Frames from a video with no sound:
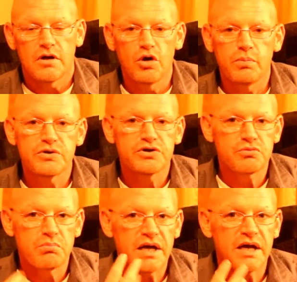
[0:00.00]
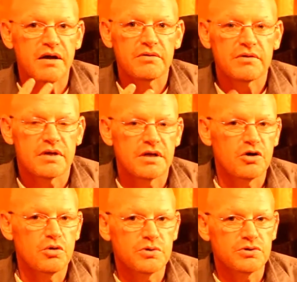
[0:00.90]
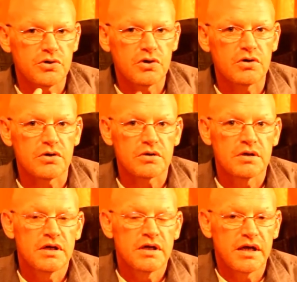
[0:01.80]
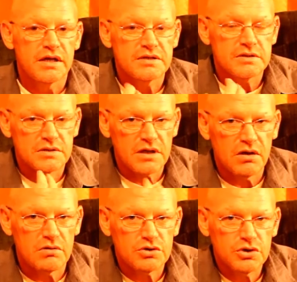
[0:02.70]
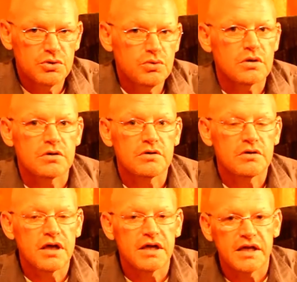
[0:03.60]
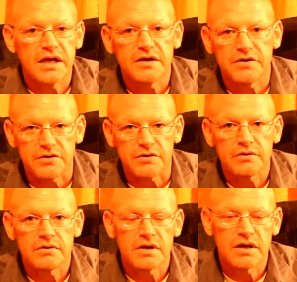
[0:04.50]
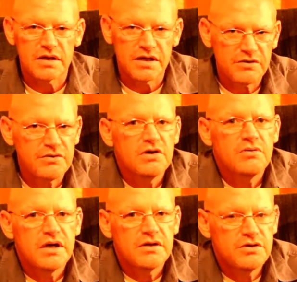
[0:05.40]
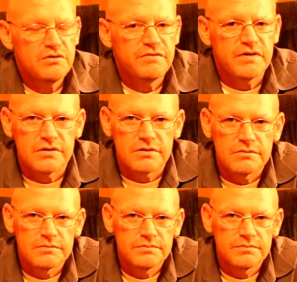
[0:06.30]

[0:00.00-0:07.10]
Open your mouth and open your heart and talk to her, not at her, and let her know how you feel.